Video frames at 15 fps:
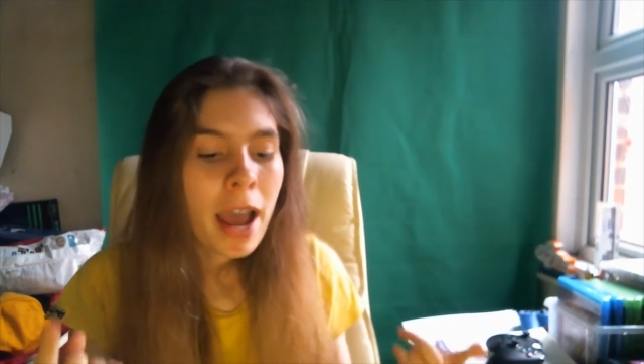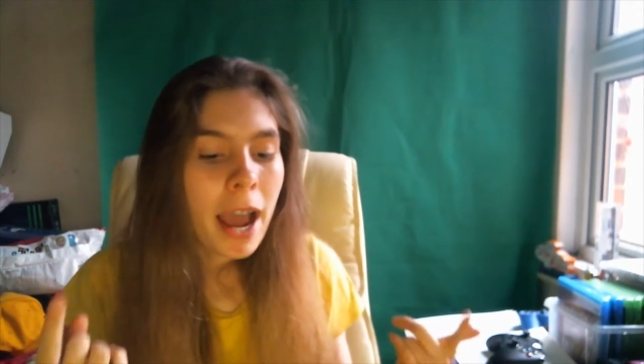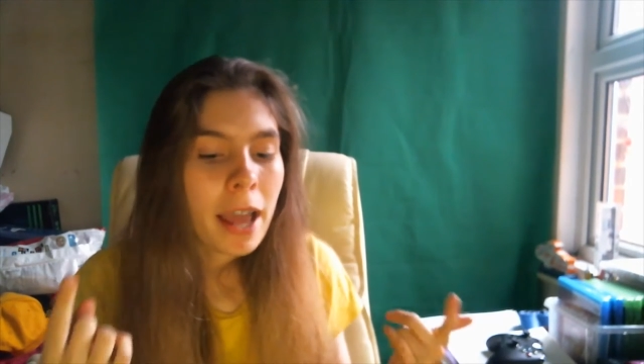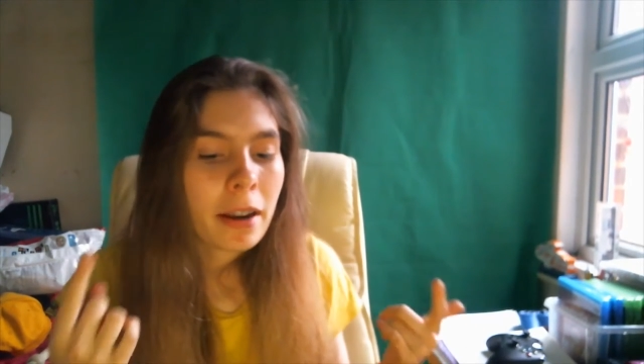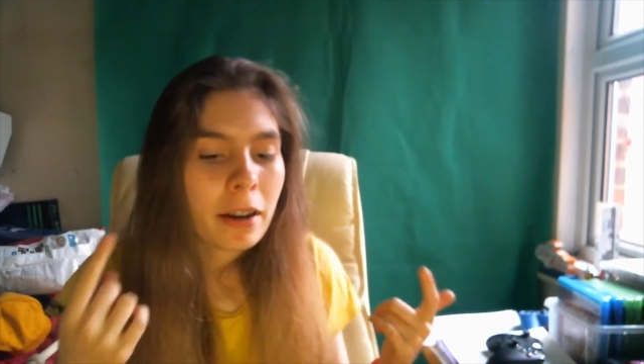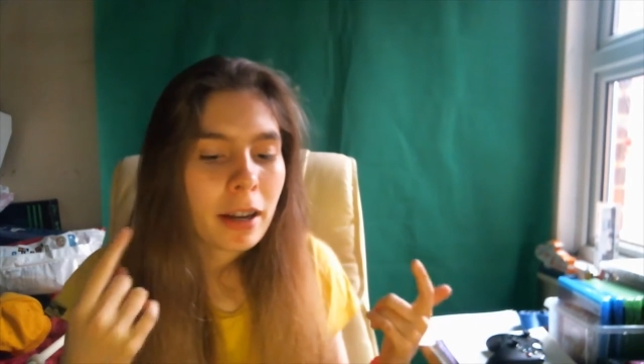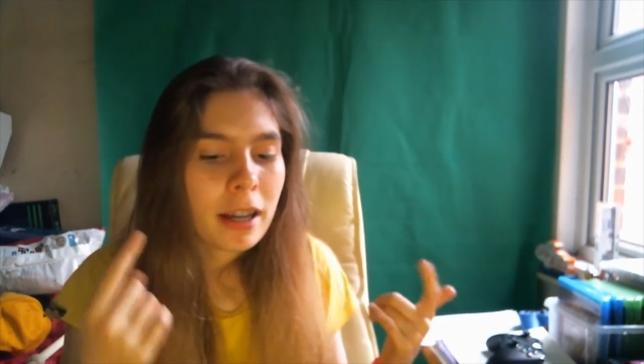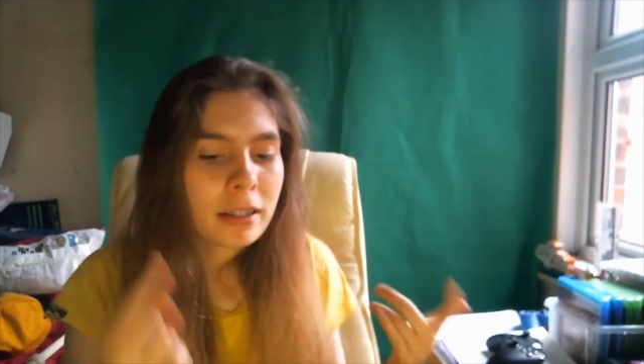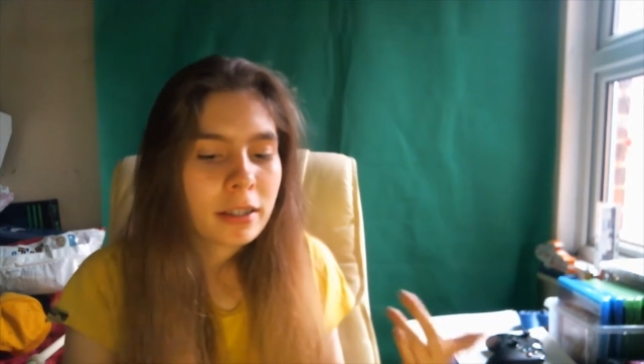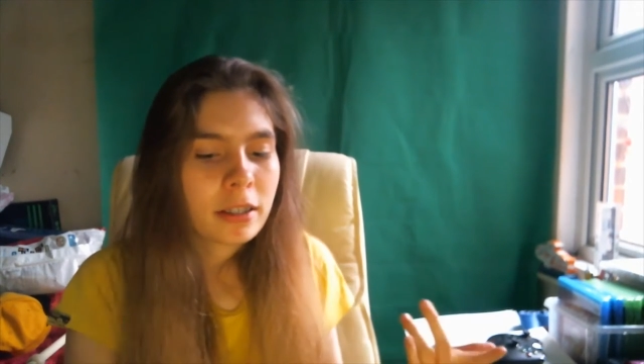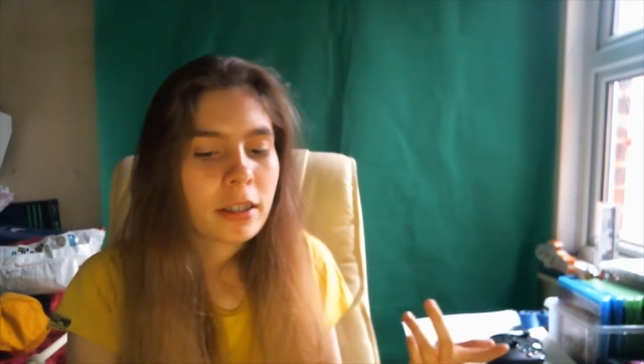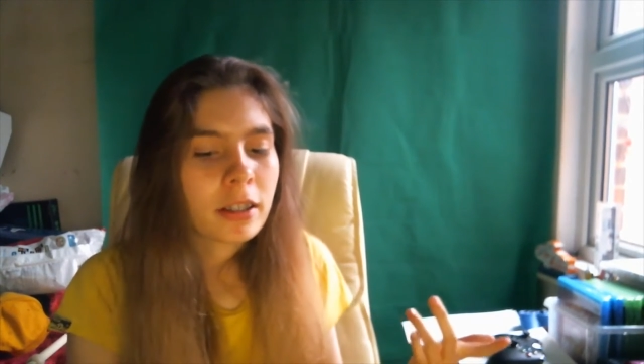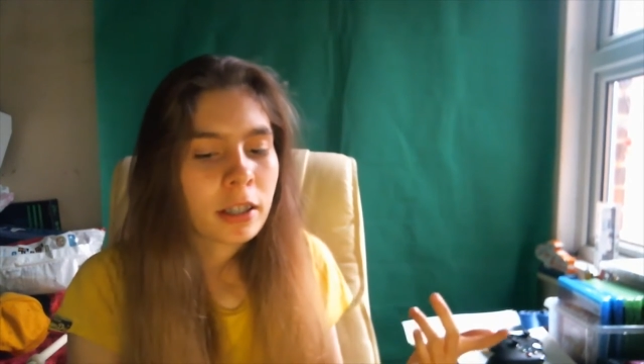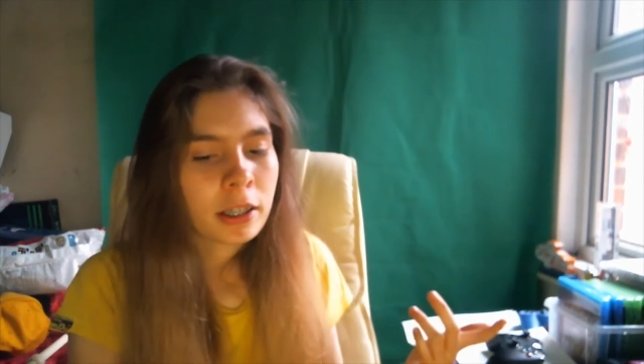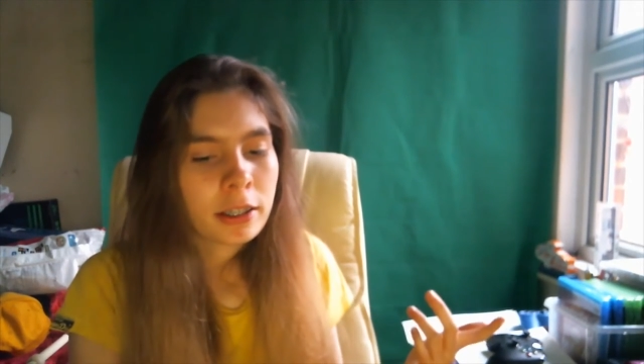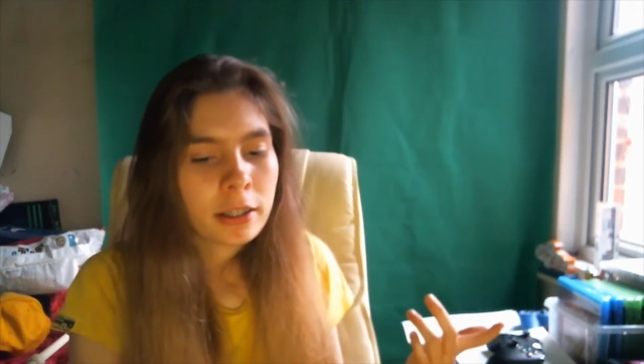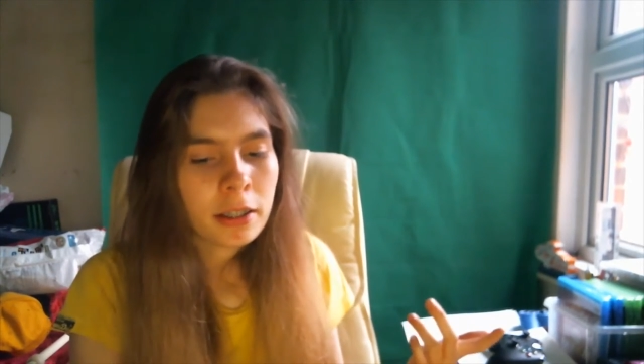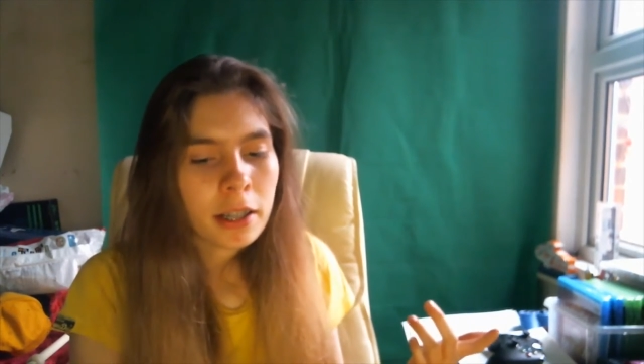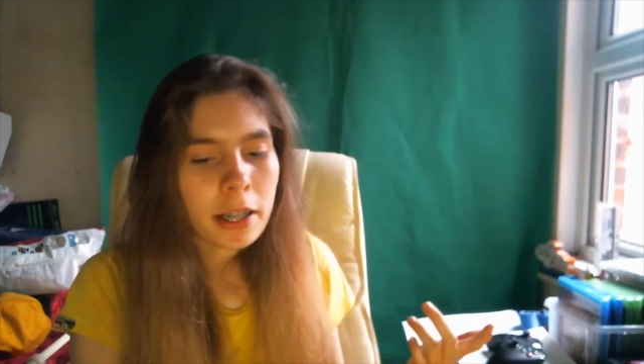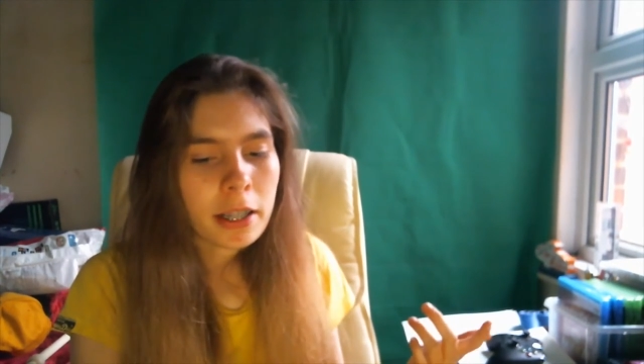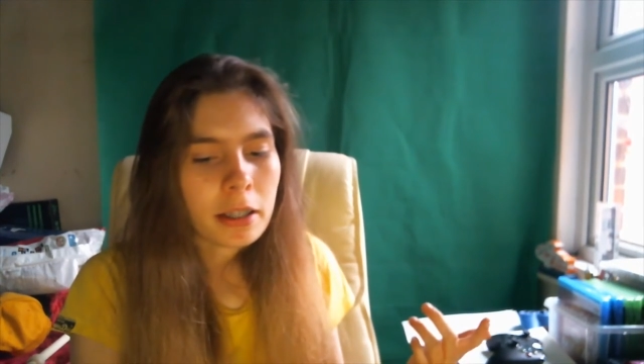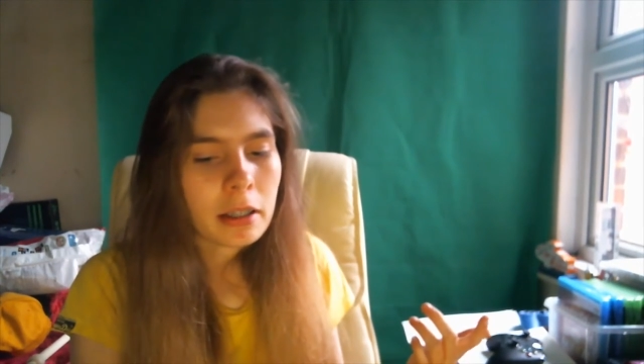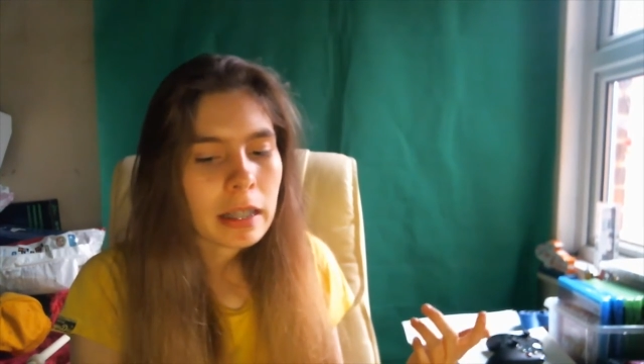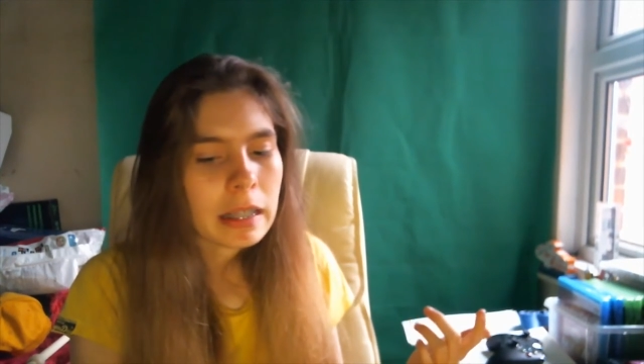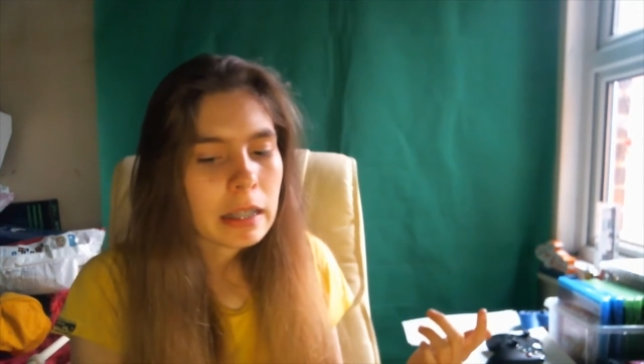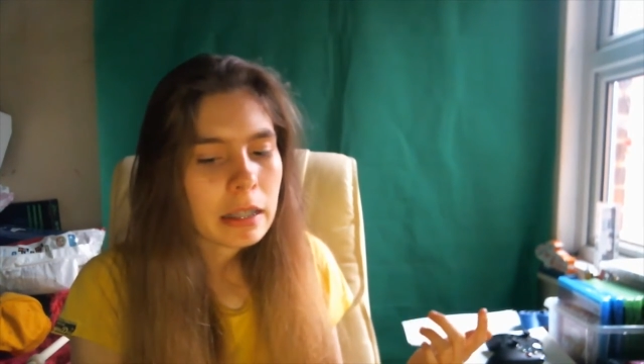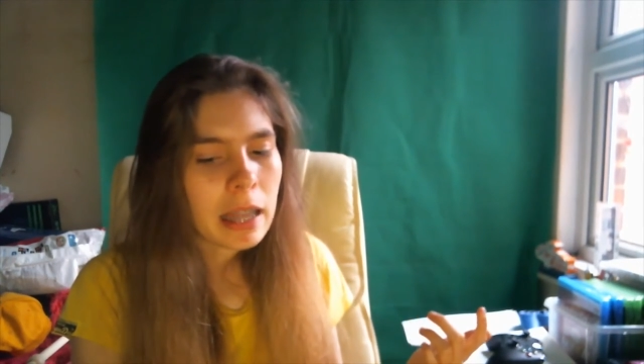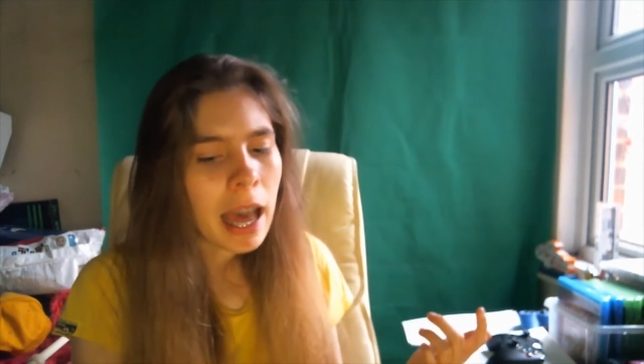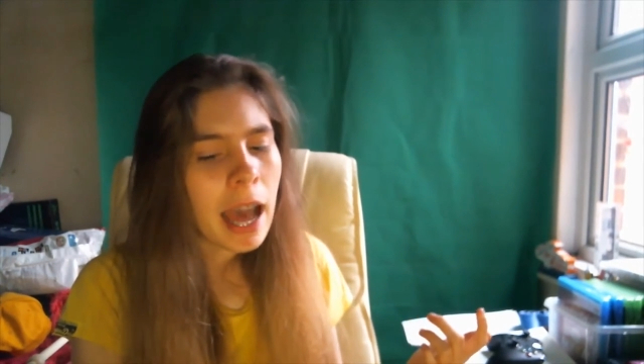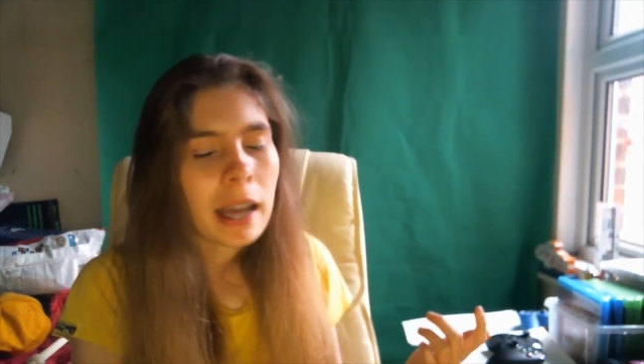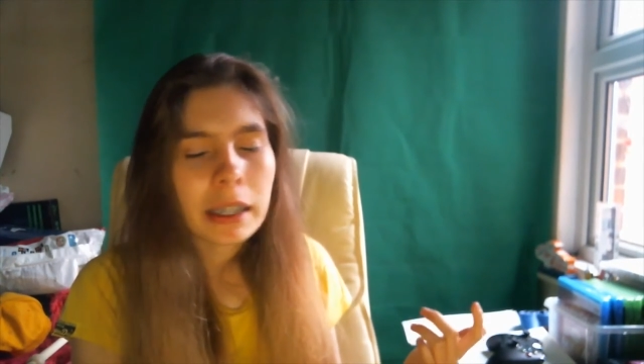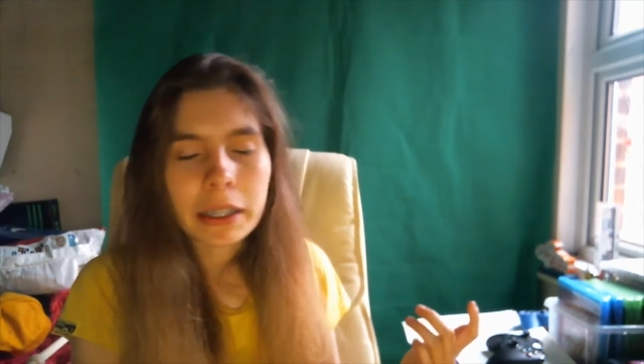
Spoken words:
and I had to eat that.